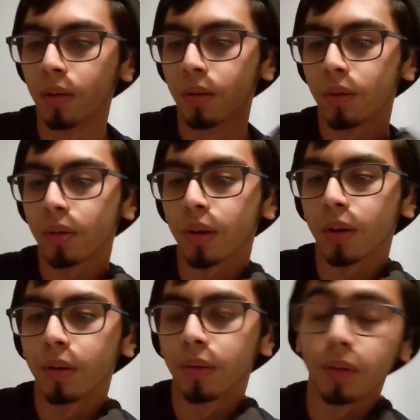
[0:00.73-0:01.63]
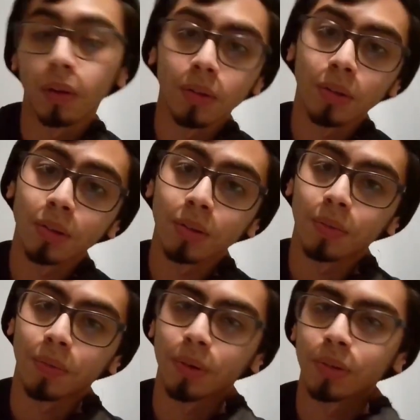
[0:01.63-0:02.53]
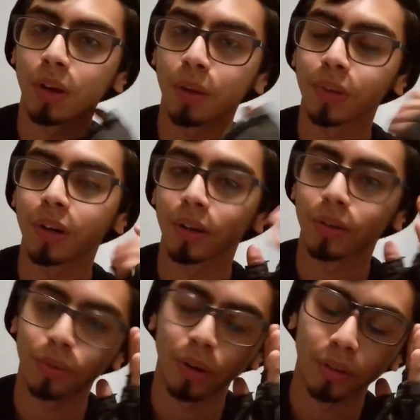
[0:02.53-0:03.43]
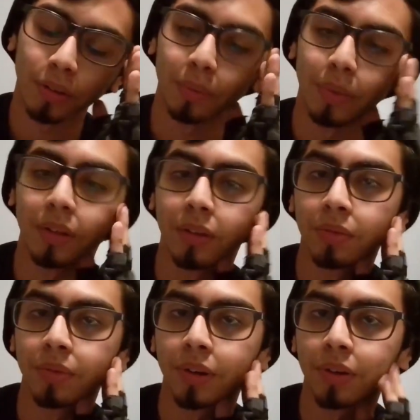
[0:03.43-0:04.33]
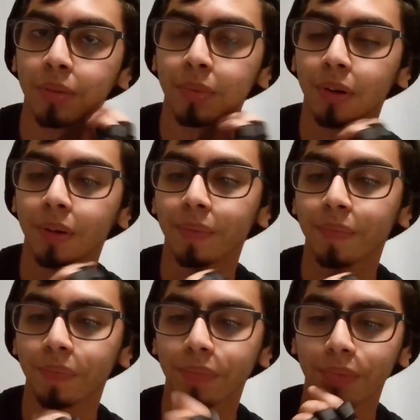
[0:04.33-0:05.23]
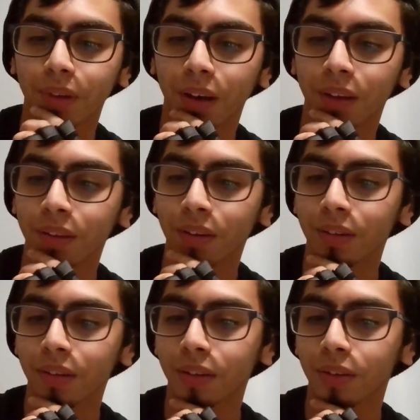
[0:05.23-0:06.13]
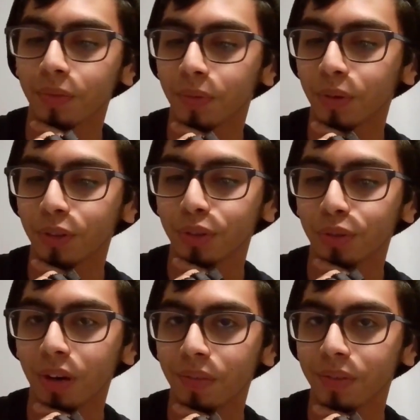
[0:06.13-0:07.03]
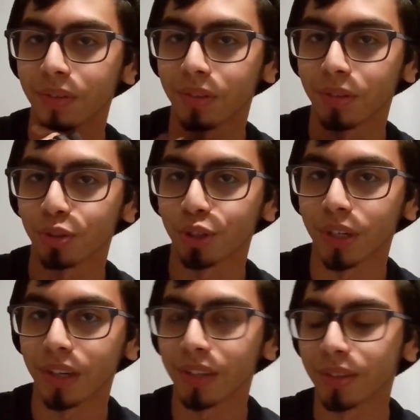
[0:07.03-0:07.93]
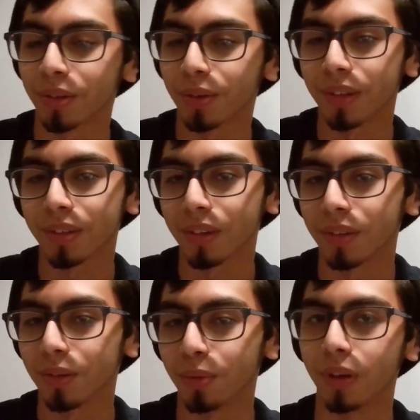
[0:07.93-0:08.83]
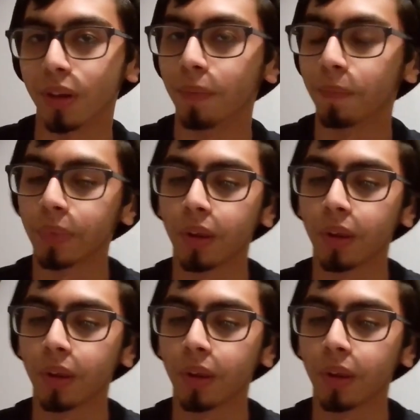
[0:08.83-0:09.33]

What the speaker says: Okay, now this isn't the first time that I tried to make this video, but I thought that the first draft looked a little shitty, so I decided to do it again.